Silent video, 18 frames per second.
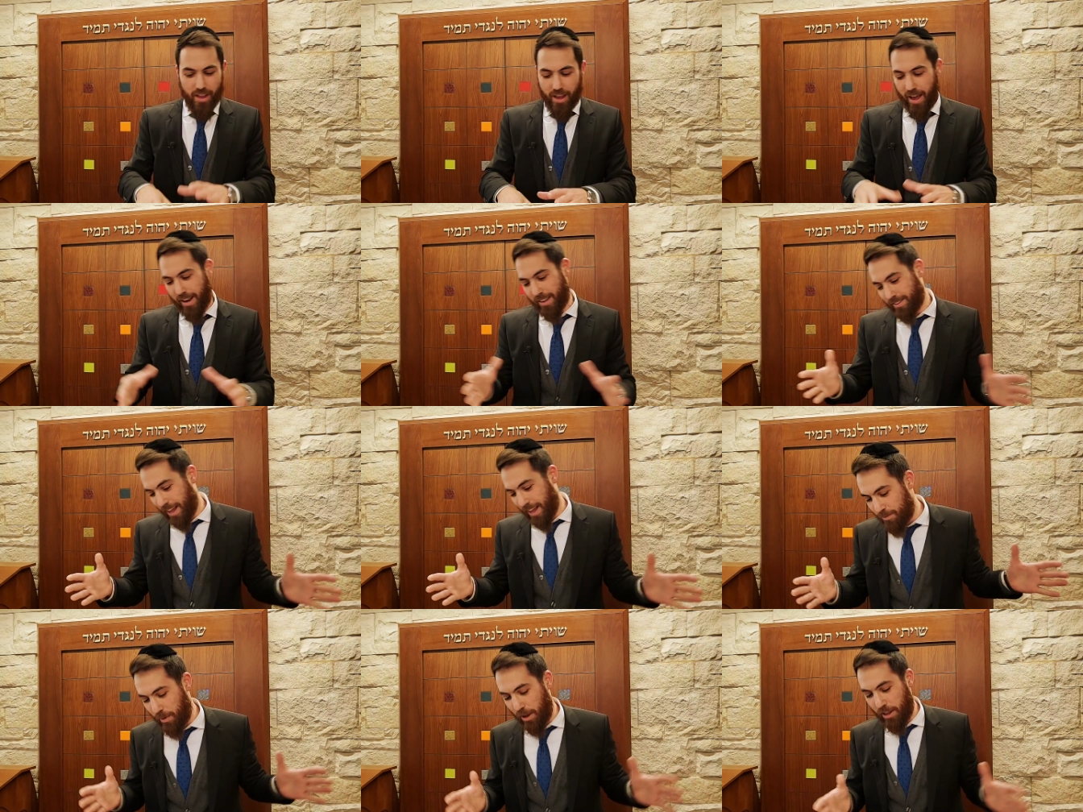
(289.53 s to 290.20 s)
And it's
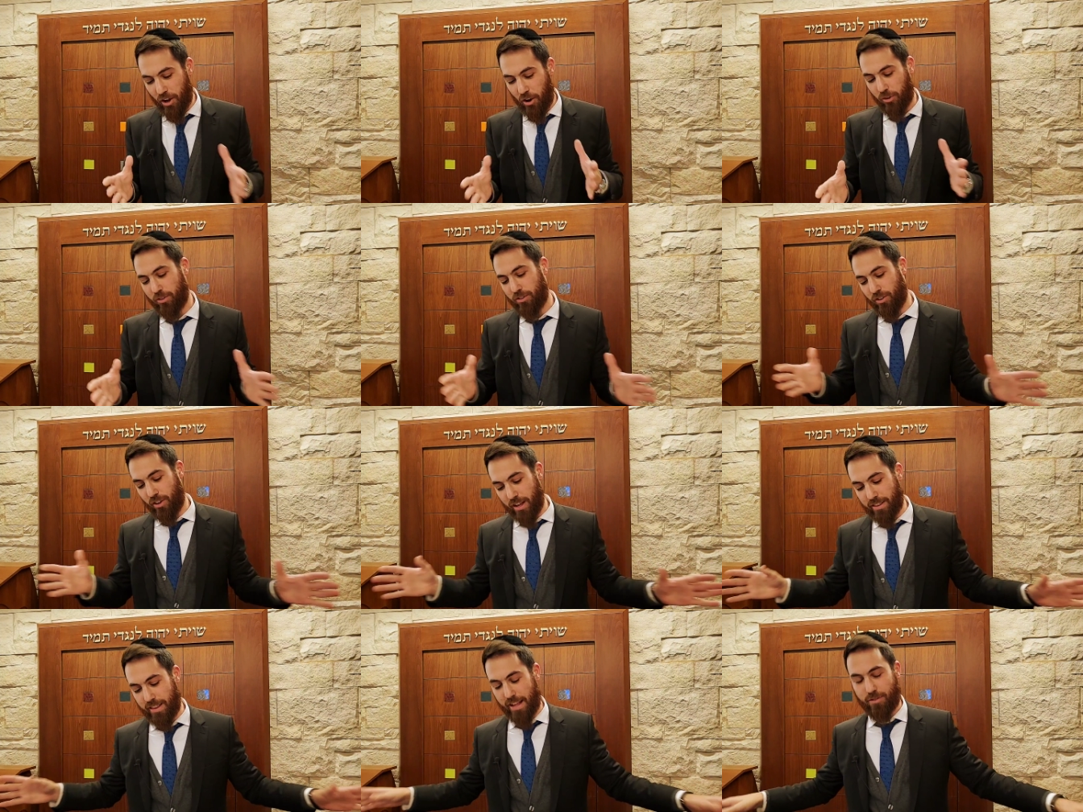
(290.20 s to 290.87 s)
not in my notes. So
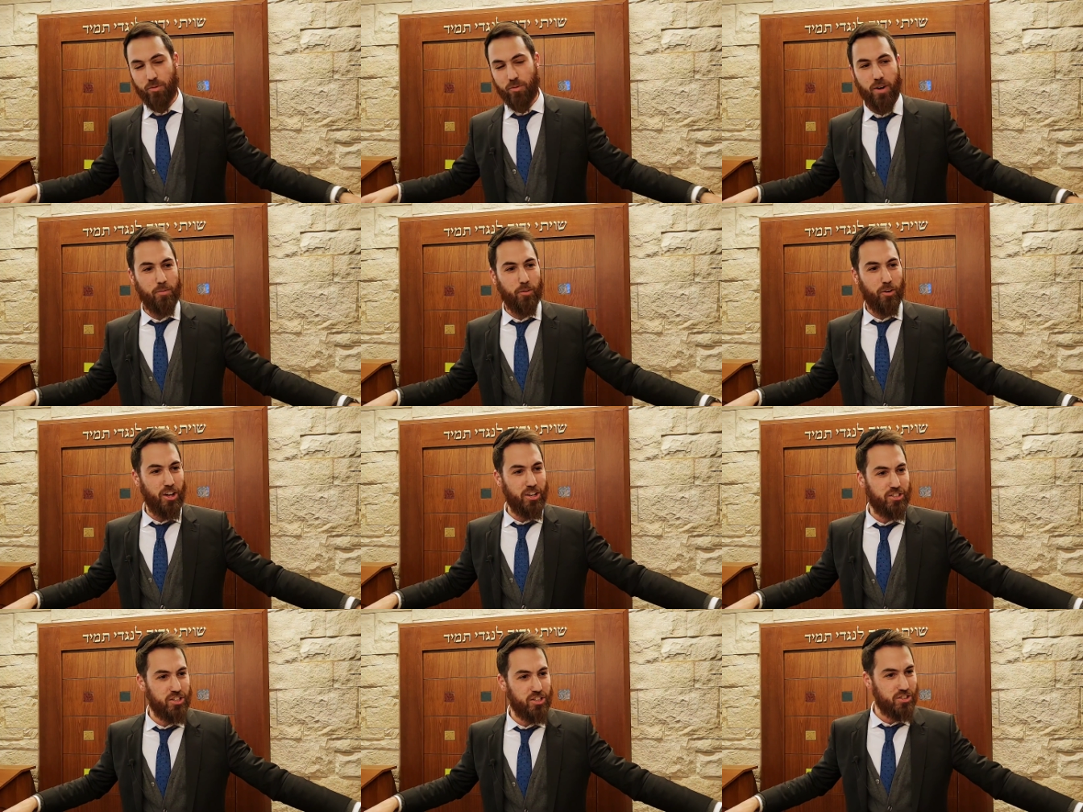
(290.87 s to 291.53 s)
that, that's what I'm
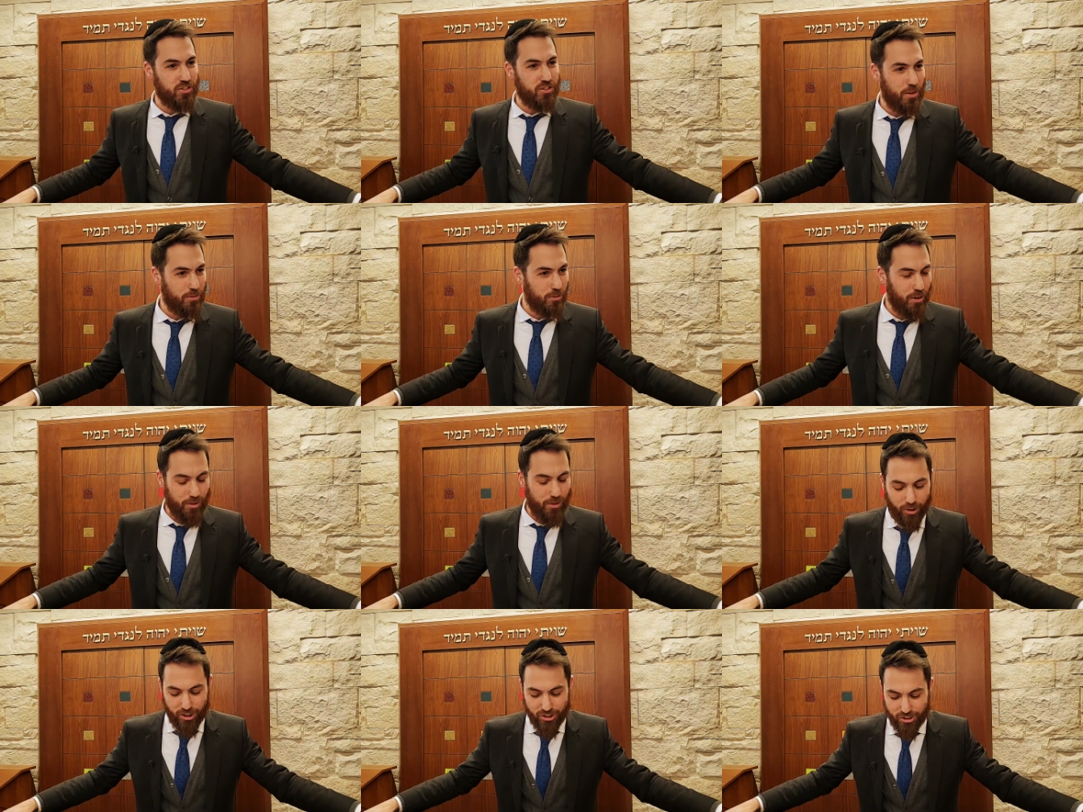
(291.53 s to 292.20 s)
chayshish. That's what I'm
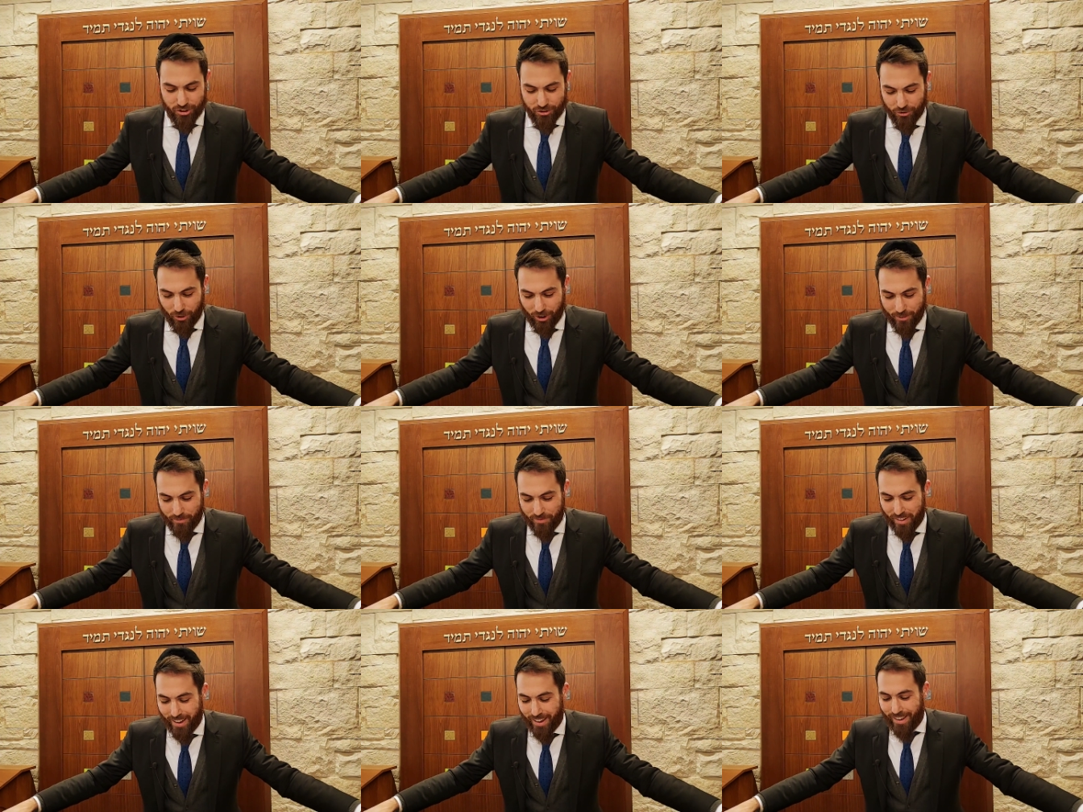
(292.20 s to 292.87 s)
chayshish for.
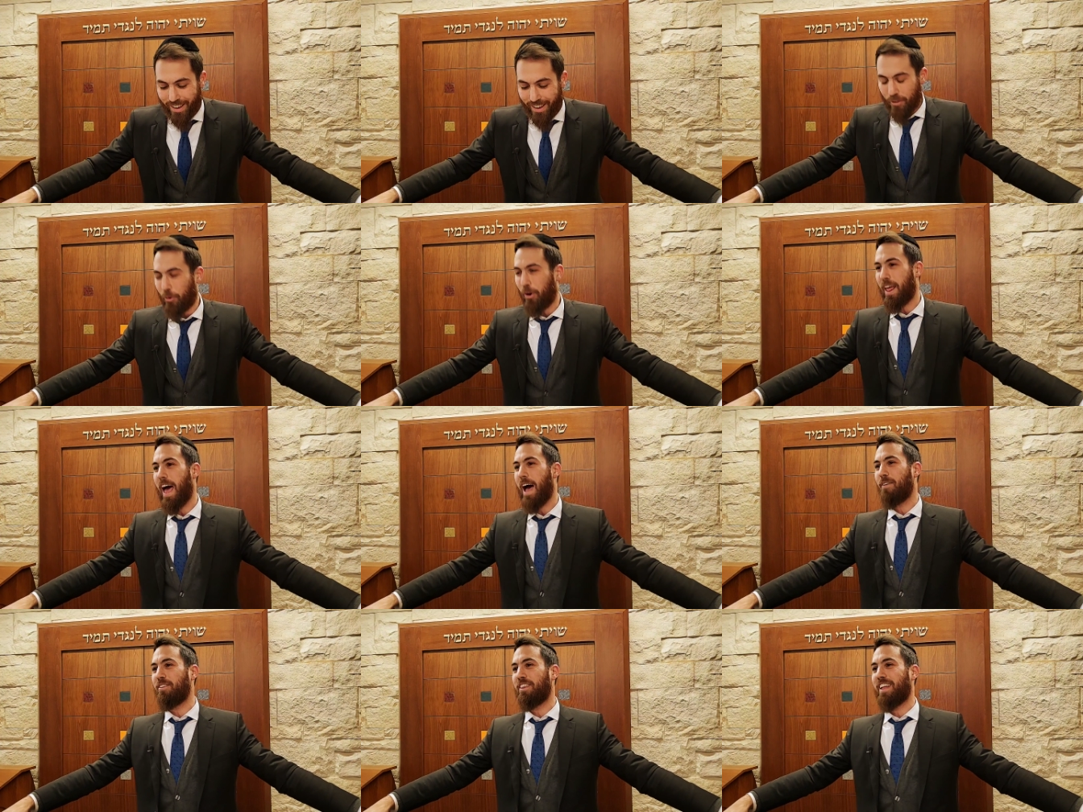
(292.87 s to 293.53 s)
What
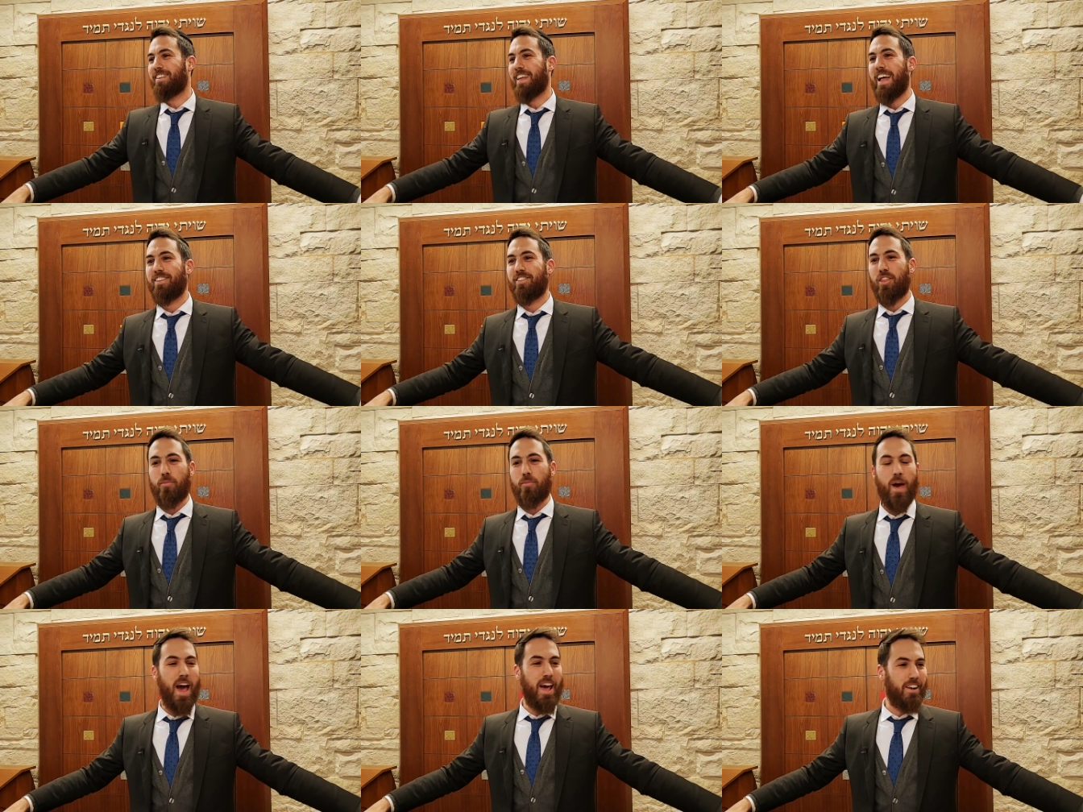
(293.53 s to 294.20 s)
happened at the end of the
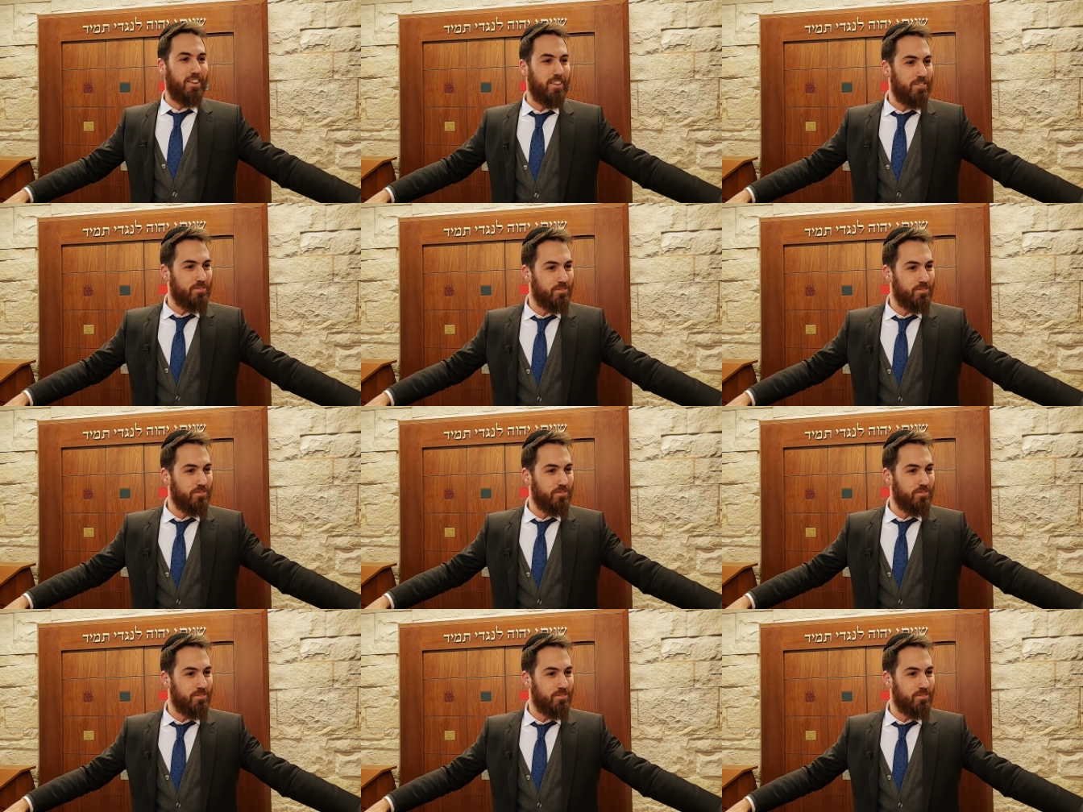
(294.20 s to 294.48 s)
battle?